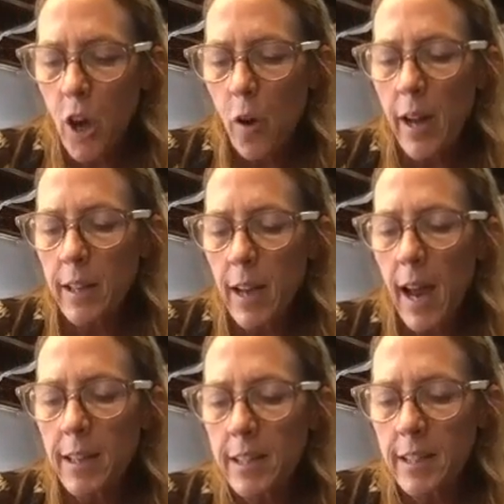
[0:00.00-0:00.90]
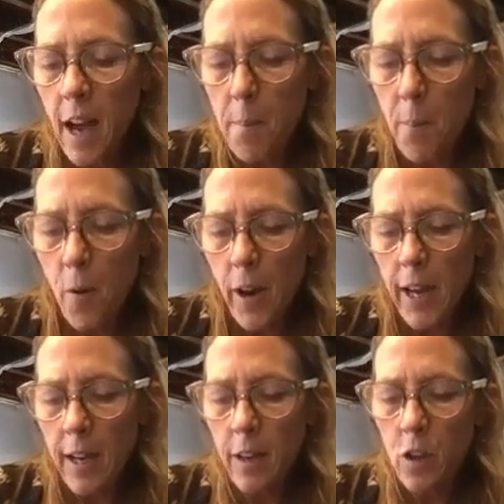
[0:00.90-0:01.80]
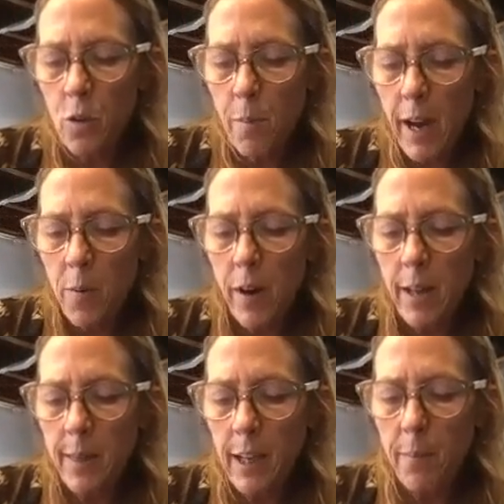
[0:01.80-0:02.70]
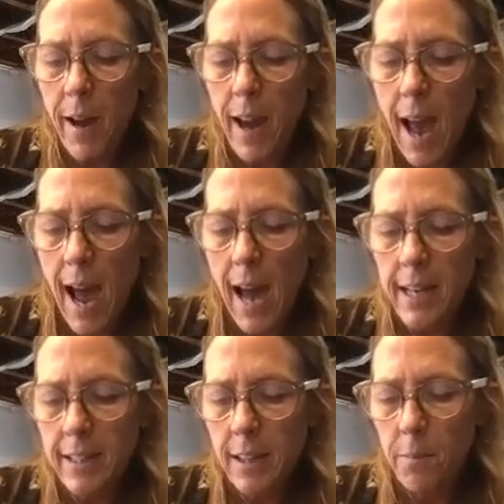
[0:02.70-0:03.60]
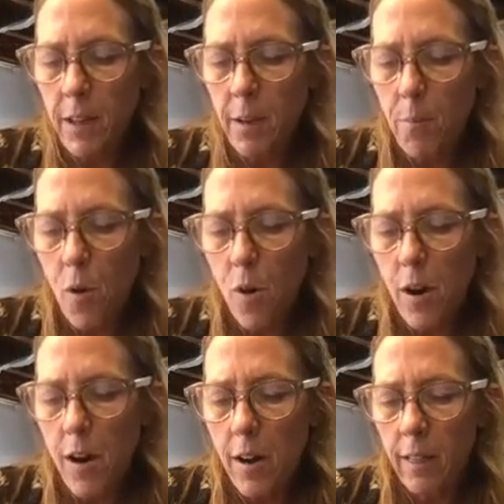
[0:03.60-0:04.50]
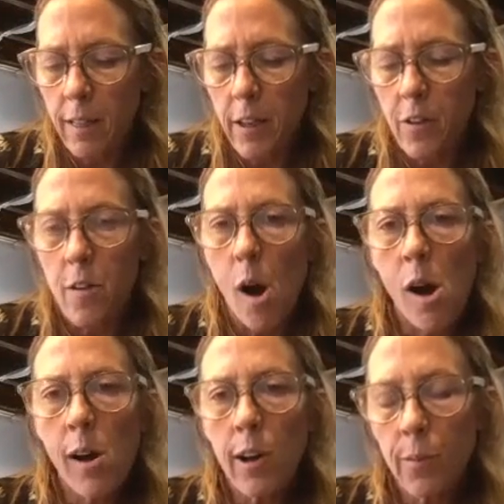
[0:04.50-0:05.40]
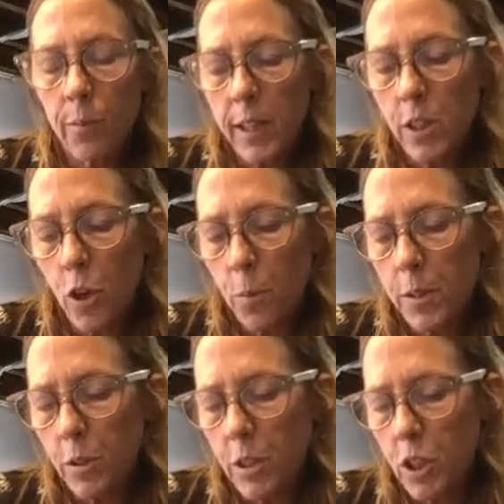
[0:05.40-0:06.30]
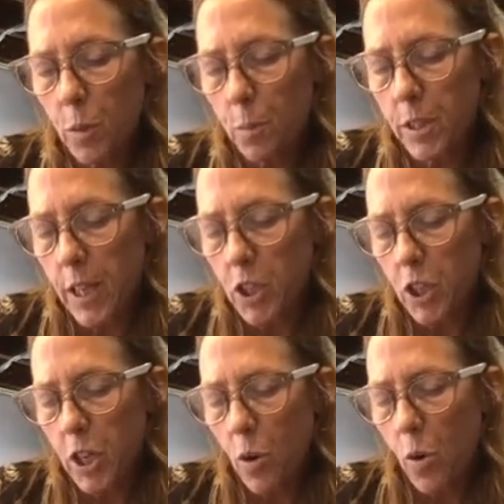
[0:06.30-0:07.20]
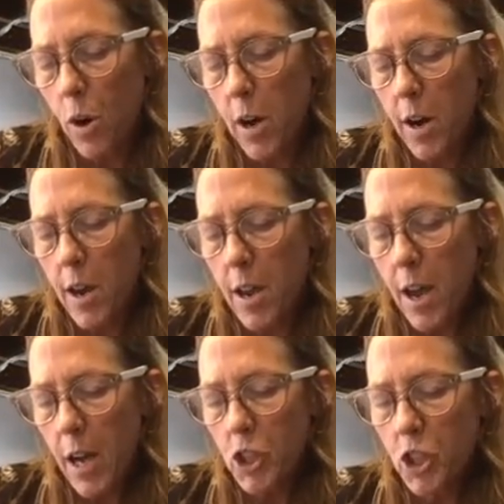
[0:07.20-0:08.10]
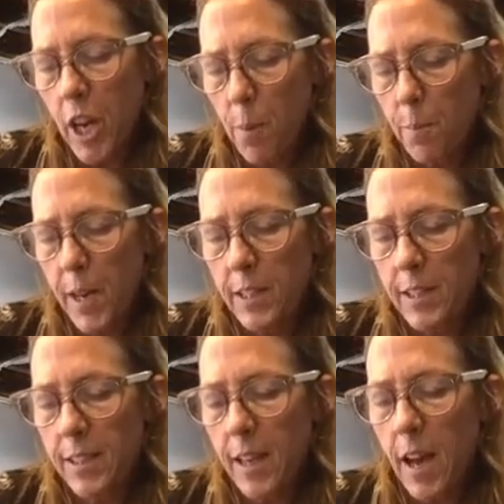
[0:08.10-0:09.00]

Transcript: So at some point, you might want to think about adding something more literal that's open to interpretation, or a shape that's